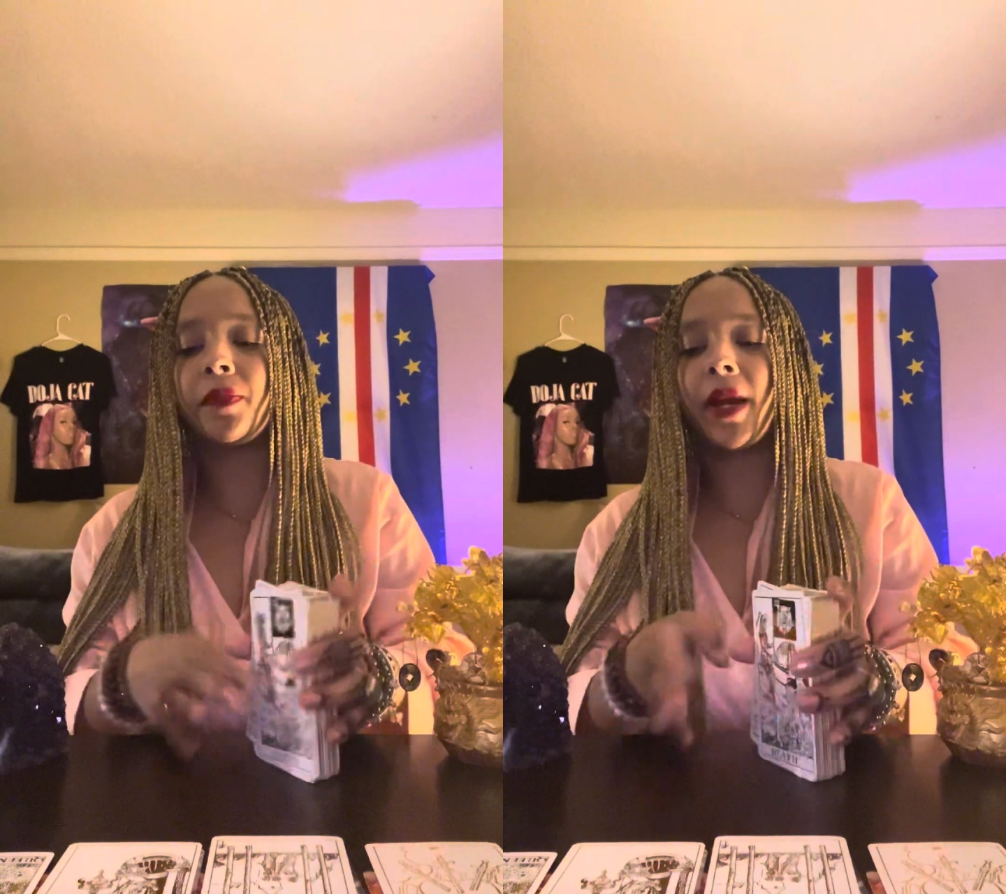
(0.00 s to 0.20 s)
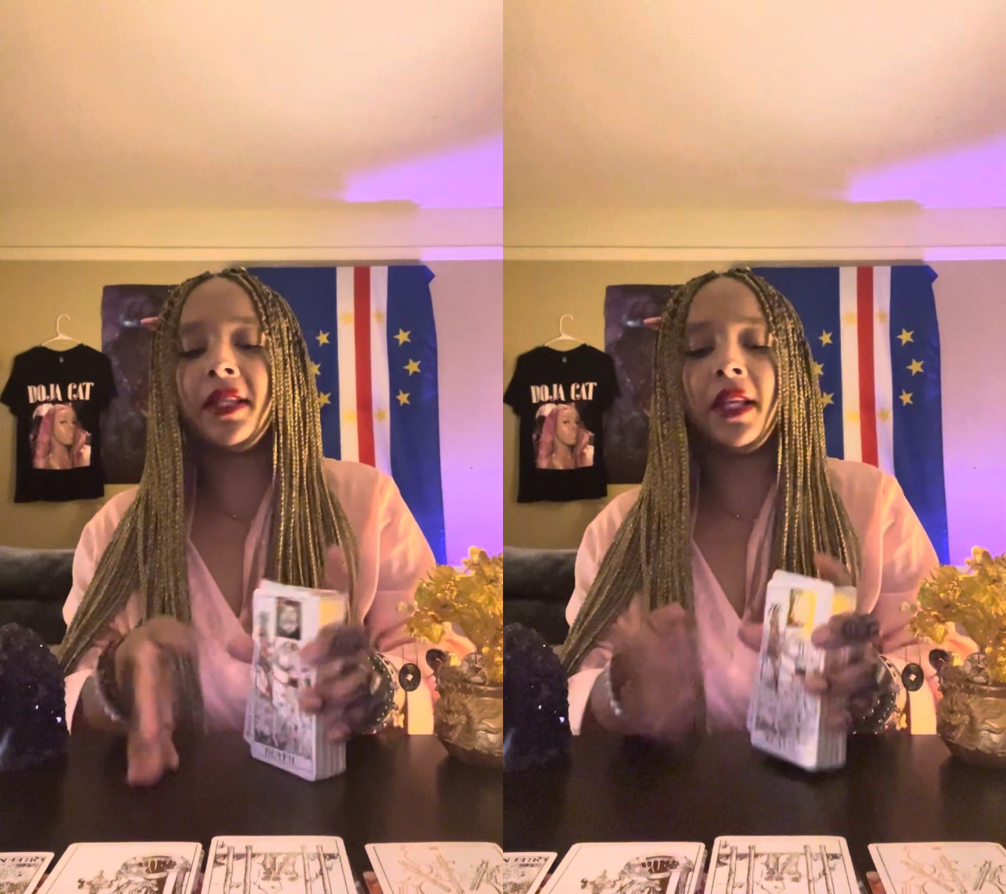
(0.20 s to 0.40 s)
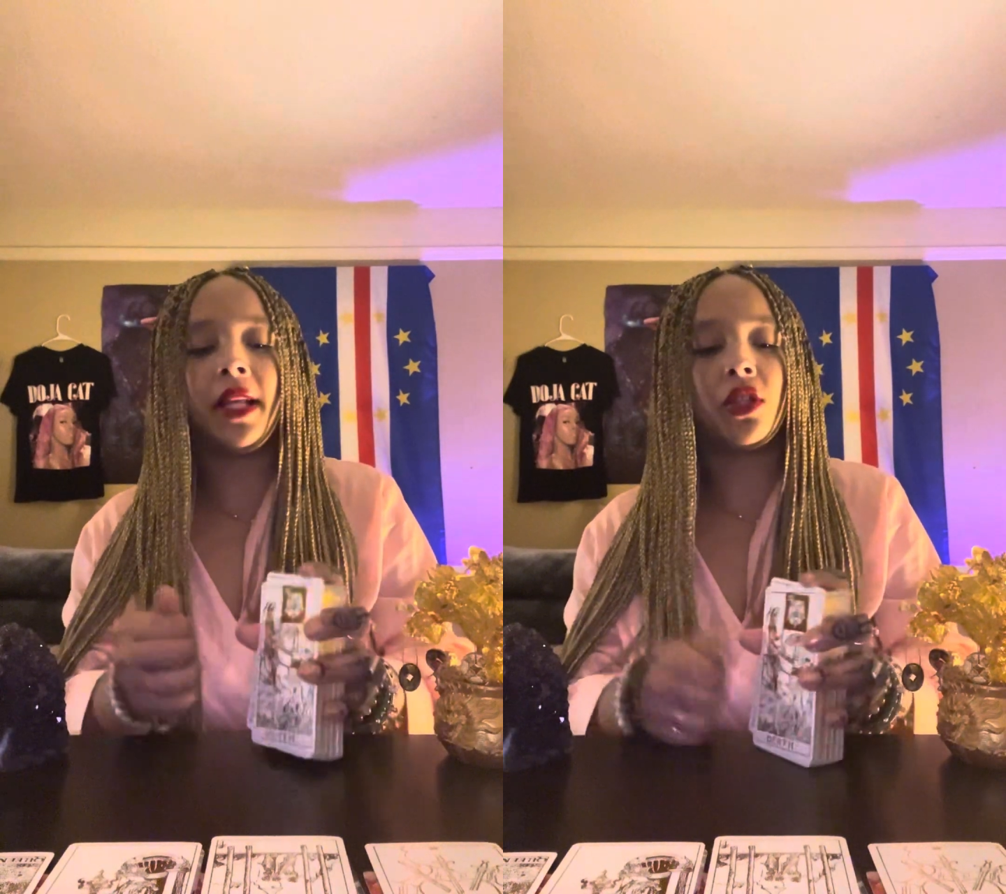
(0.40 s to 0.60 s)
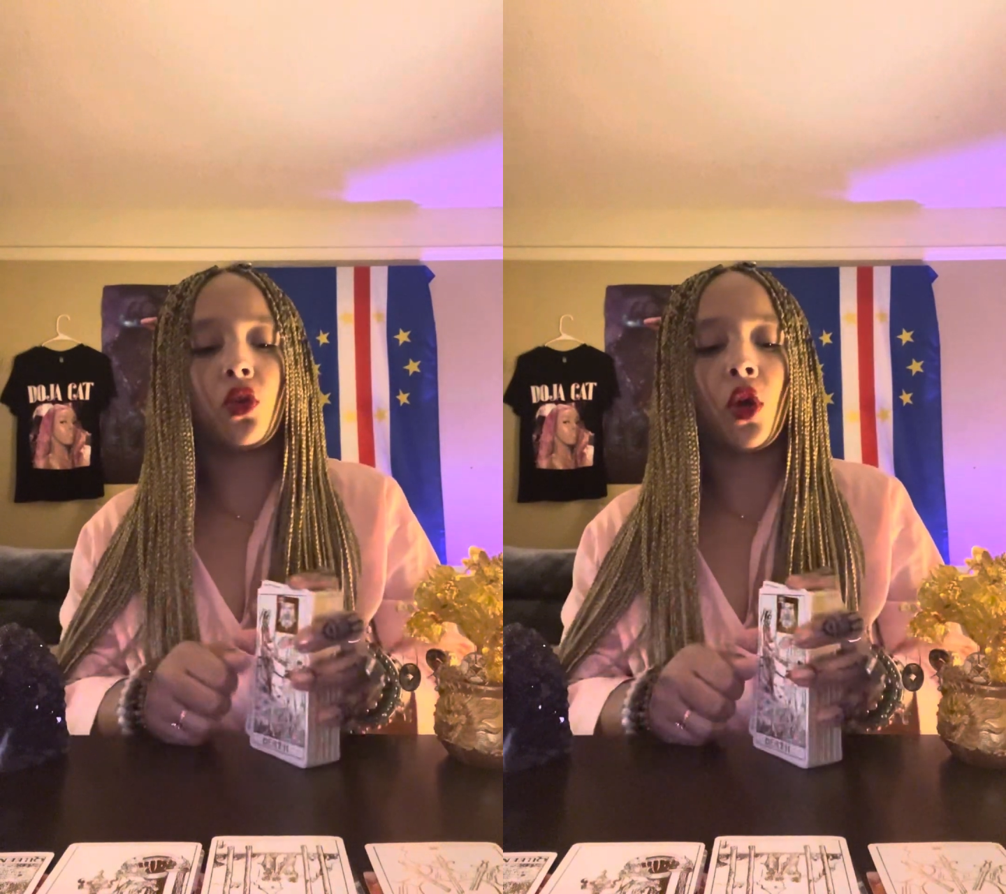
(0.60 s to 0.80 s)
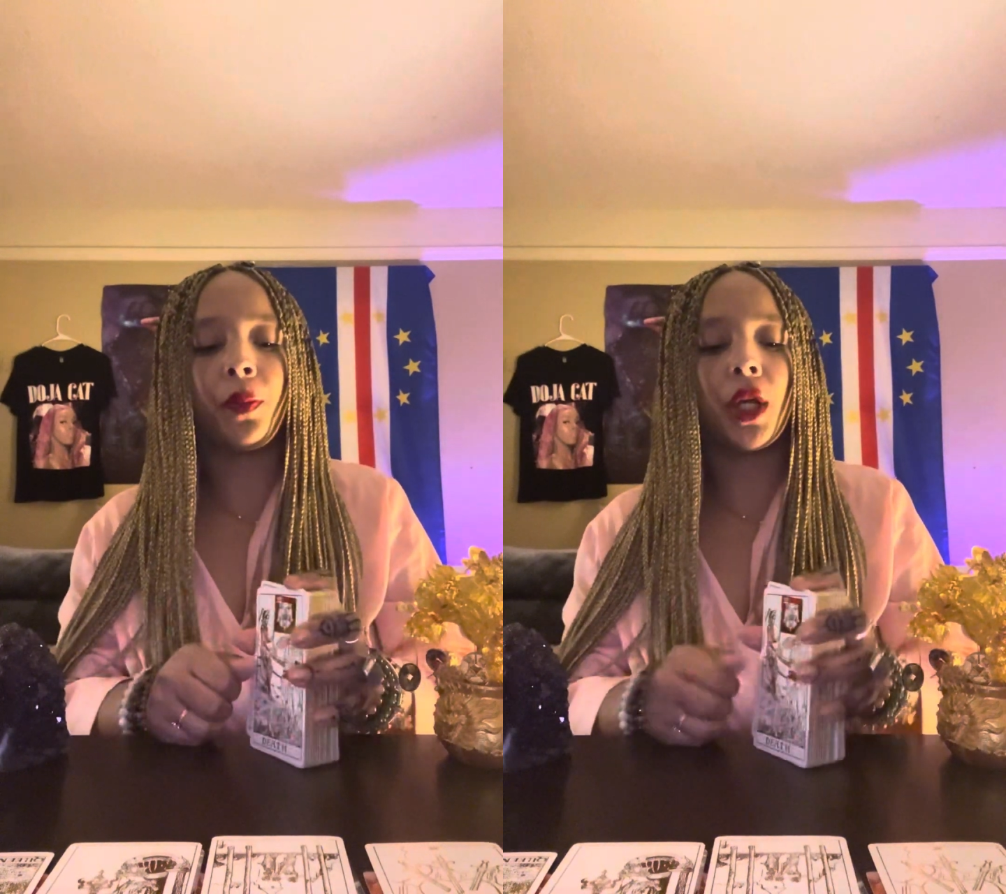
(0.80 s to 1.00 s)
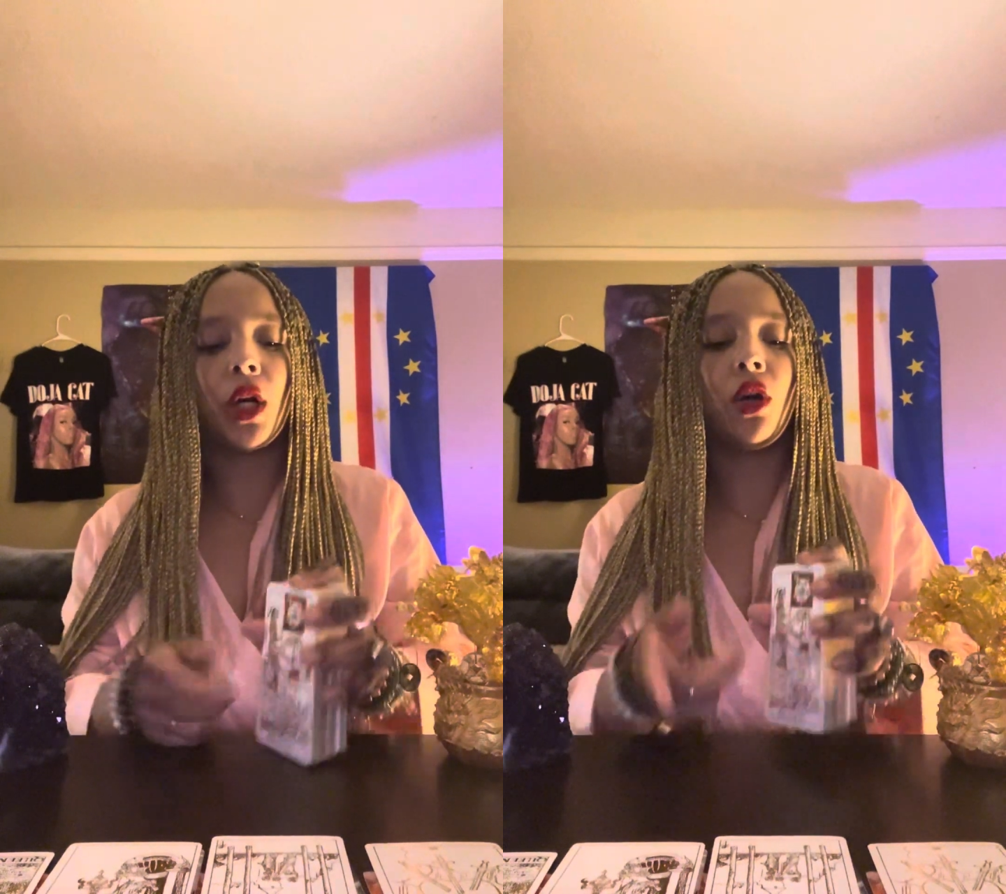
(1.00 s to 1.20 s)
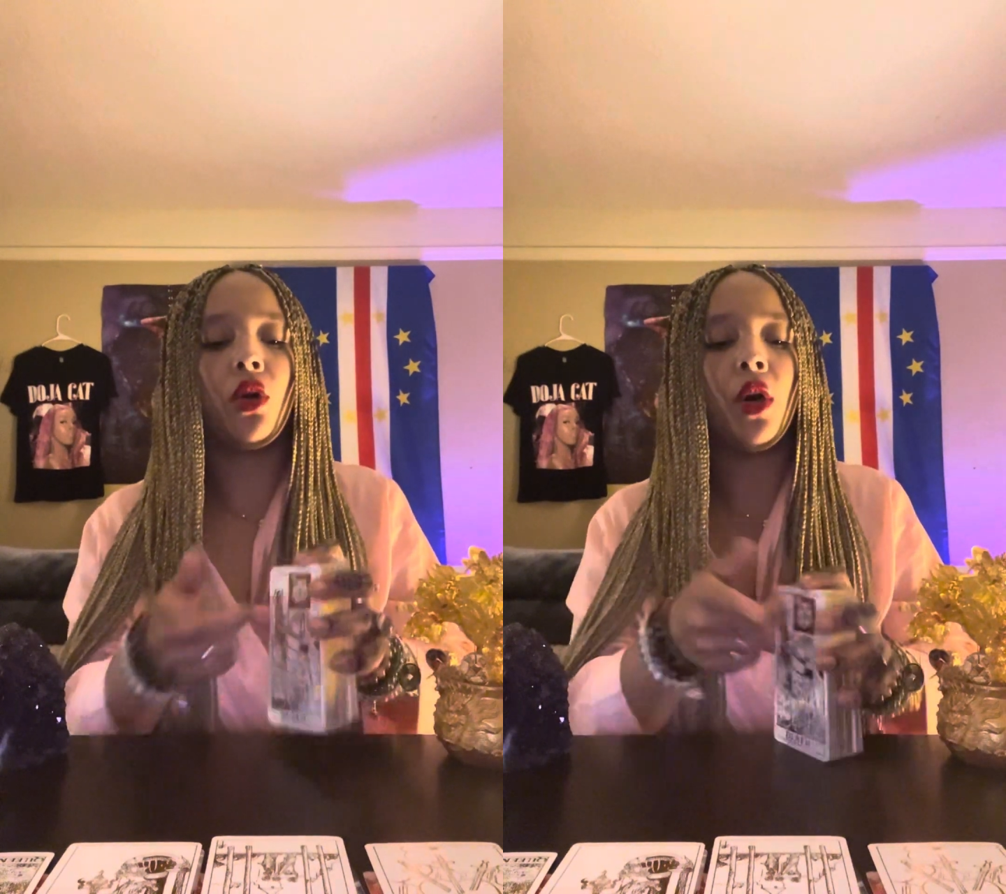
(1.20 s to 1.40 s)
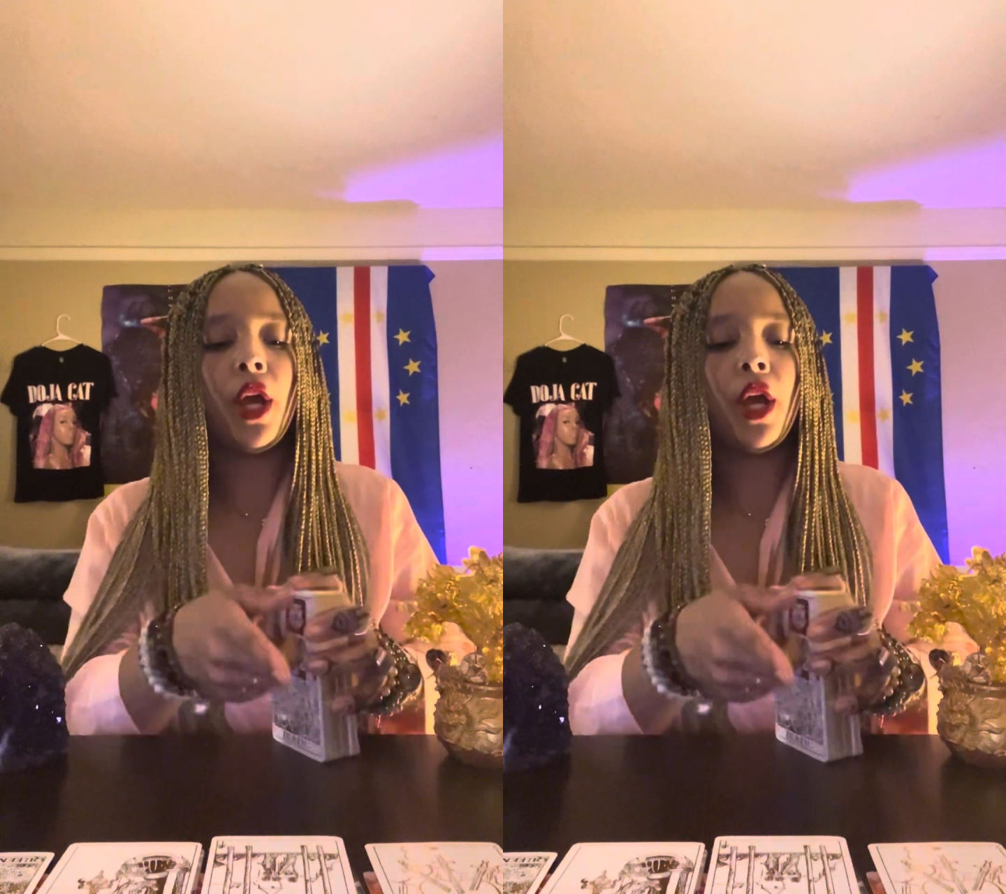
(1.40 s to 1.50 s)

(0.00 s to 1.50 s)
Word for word: Pisces, Scorpio.